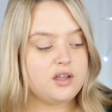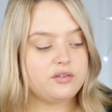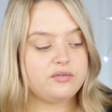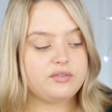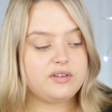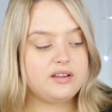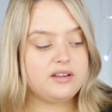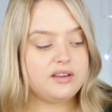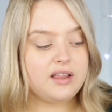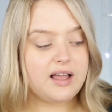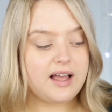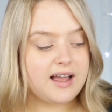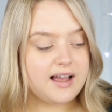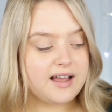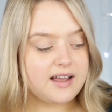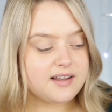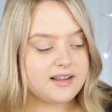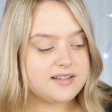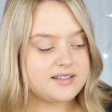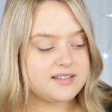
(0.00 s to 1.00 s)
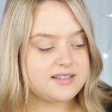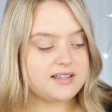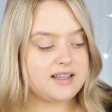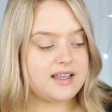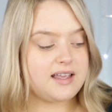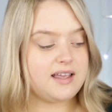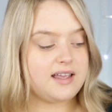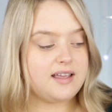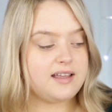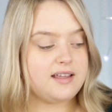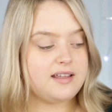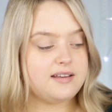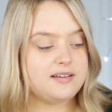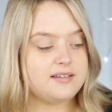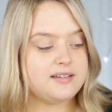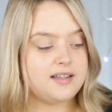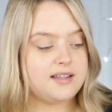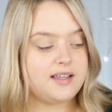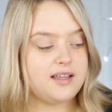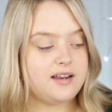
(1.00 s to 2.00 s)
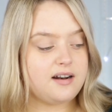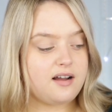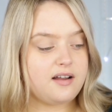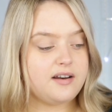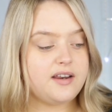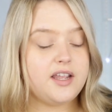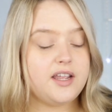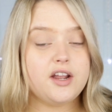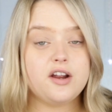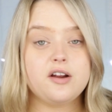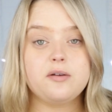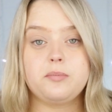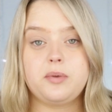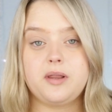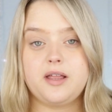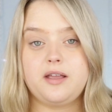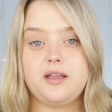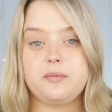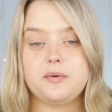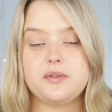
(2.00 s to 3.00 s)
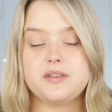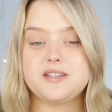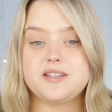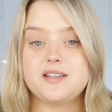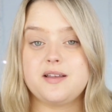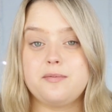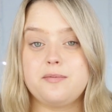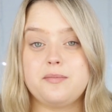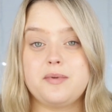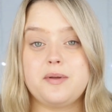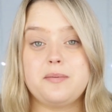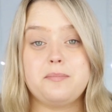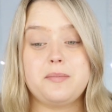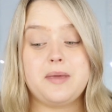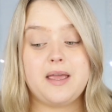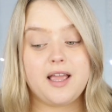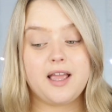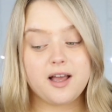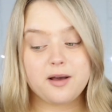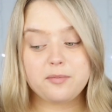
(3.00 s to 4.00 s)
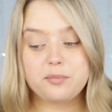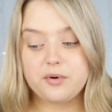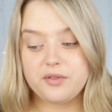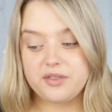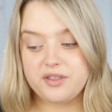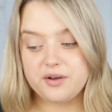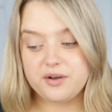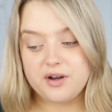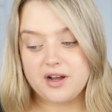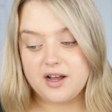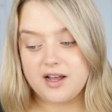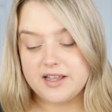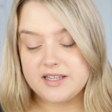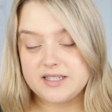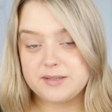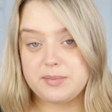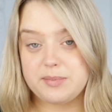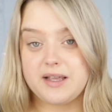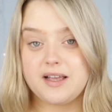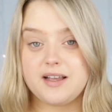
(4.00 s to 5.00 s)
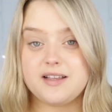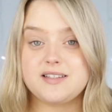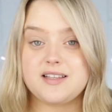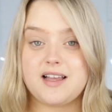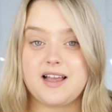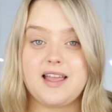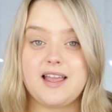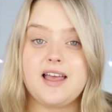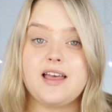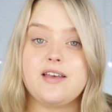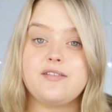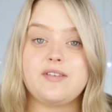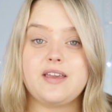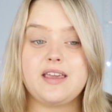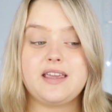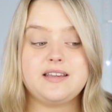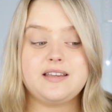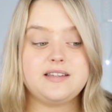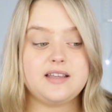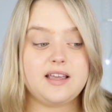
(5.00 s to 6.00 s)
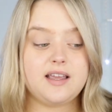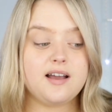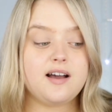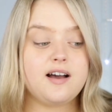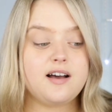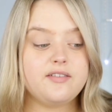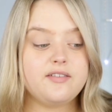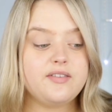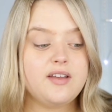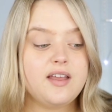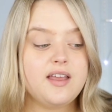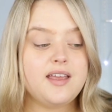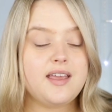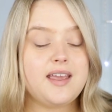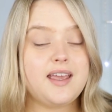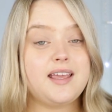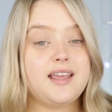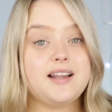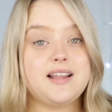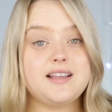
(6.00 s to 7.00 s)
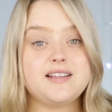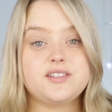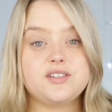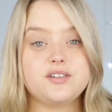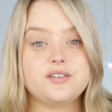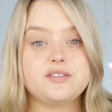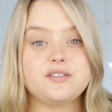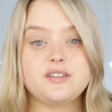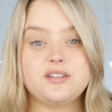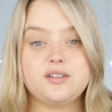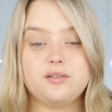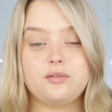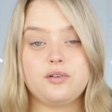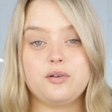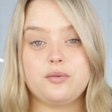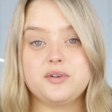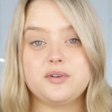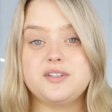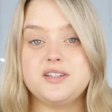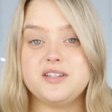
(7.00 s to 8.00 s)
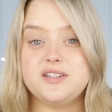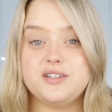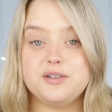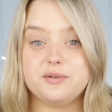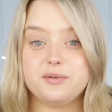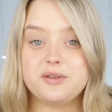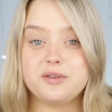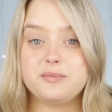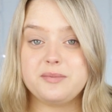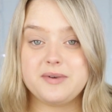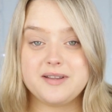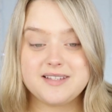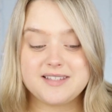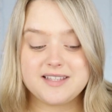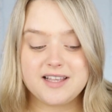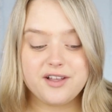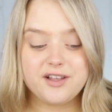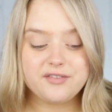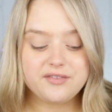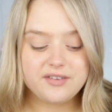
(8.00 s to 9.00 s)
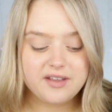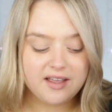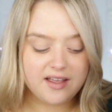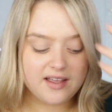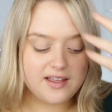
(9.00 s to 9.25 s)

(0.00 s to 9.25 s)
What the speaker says: relax and get on here and play with some makeup with you guys because I have a day off and I seriously don't know what to do with myself.